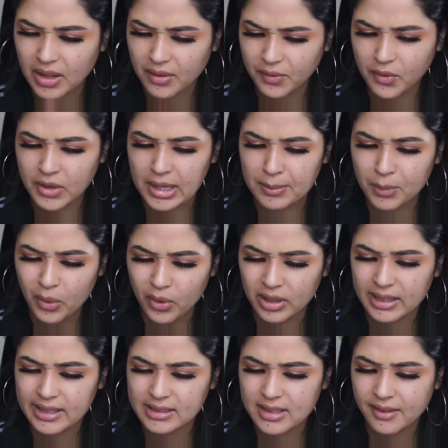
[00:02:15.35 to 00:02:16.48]
for a
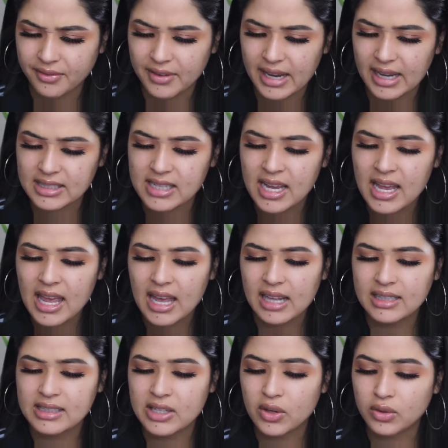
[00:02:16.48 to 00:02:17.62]
poreless effect
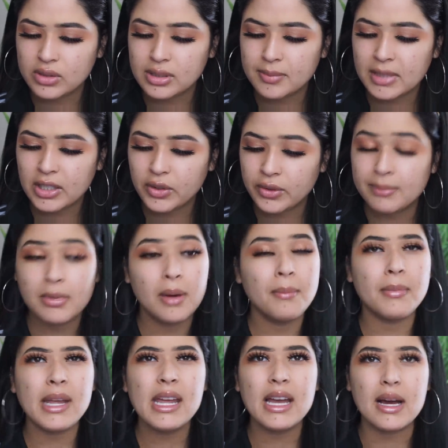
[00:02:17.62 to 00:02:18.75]
and the ultimate grip of
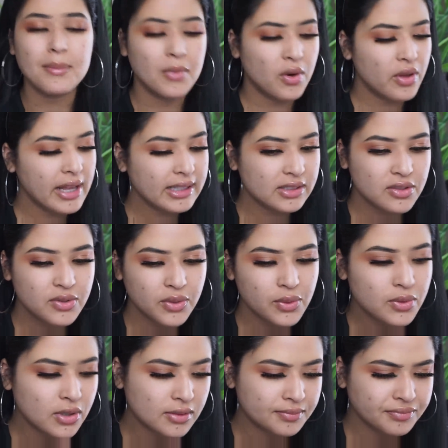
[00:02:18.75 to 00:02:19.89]
makeup. Oh, that's so
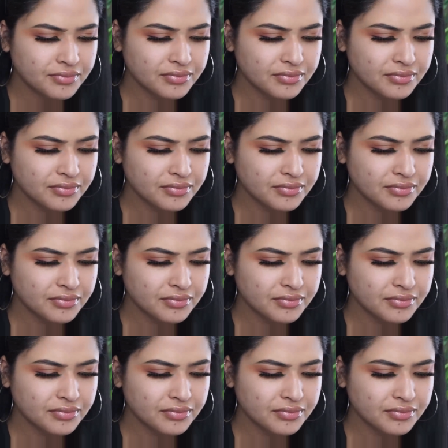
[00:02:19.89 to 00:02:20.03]
cool.